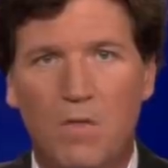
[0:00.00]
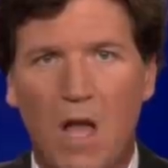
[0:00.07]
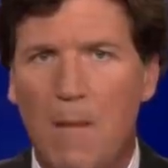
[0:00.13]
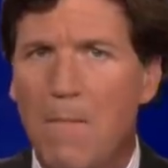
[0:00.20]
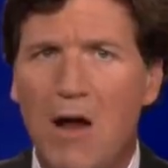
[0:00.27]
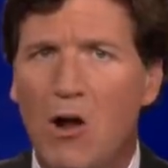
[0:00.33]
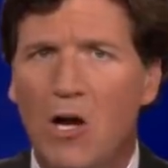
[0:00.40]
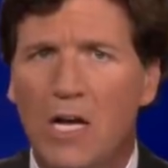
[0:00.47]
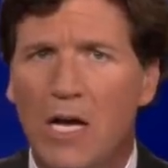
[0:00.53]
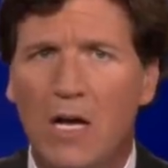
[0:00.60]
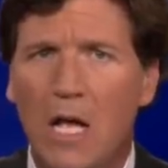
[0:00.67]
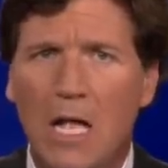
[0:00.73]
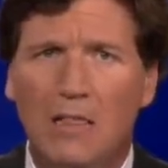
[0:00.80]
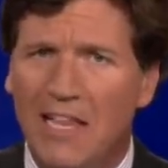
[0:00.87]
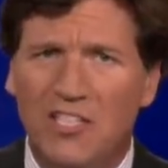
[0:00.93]

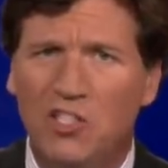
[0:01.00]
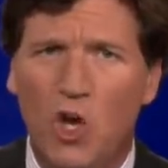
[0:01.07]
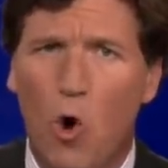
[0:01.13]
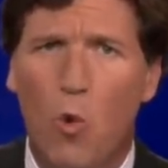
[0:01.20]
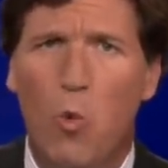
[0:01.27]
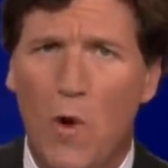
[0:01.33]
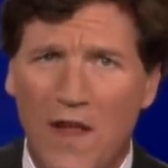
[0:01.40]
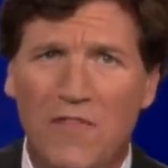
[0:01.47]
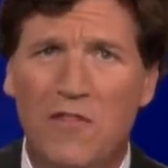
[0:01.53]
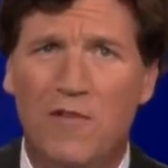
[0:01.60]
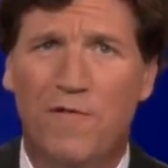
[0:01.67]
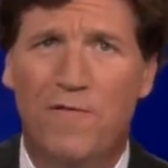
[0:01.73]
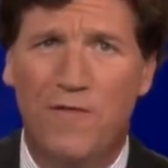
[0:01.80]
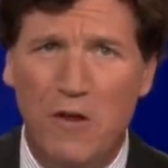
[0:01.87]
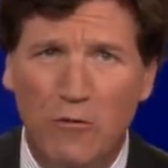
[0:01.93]
America, let's go win the
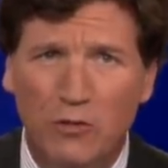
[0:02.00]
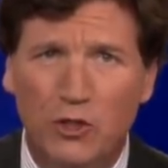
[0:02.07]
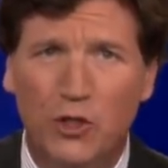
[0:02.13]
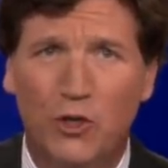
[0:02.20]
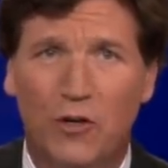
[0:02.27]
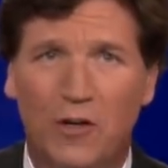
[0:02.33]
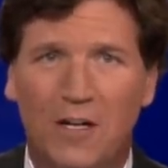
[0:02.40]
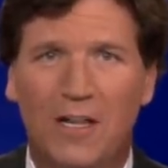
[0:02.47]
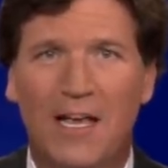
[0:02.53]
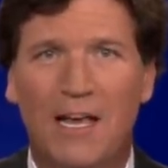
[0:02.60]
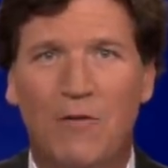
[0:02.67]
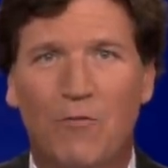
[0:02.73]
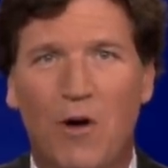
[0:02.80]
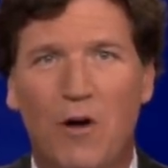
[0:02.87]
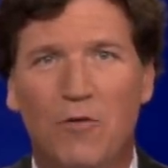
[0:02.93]
future,
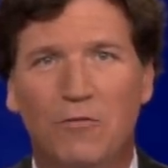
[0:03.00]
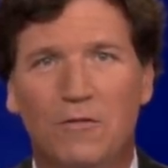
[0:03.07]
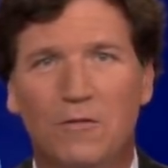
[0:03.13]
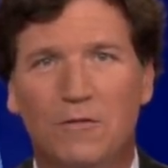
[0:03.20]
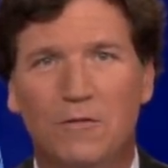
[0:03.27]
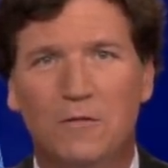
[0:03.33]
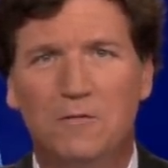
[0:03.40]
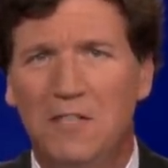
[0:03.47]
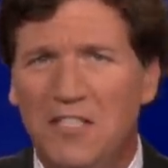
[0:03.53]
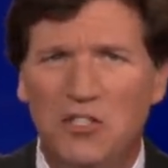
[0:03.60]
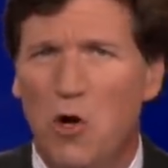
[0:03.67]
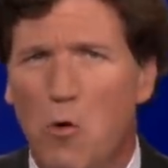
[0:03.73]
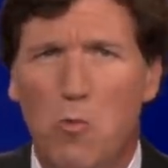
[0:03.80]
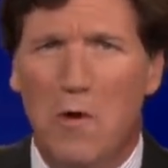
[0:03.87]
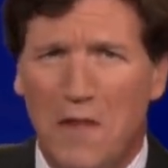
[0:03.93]
Klain wrote. Let's
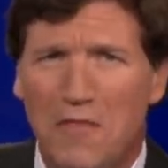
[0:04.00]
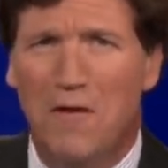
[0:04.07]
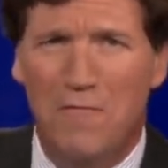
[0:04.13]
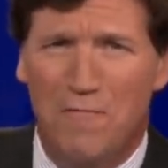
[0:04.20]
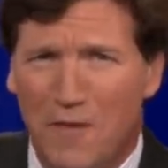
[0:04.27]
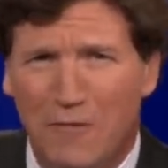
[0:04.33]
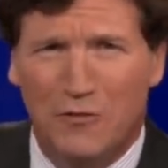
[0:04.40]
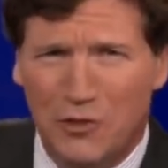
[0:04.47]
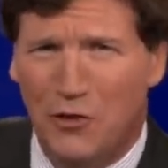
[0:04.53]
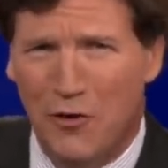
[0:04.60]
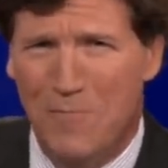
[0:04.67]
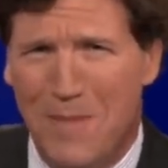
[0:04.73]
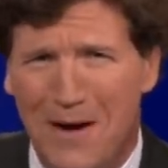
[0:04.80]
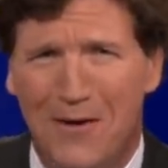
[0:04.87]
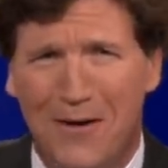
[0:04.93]
go win the future,
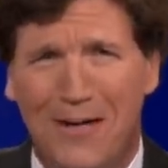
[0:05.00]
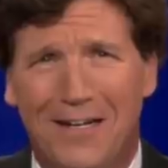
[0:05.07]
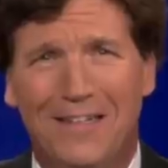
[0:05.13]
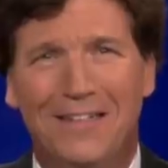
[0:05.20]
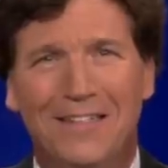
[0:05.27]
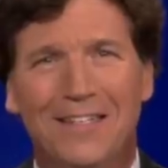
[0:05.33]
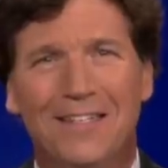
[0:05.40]
America.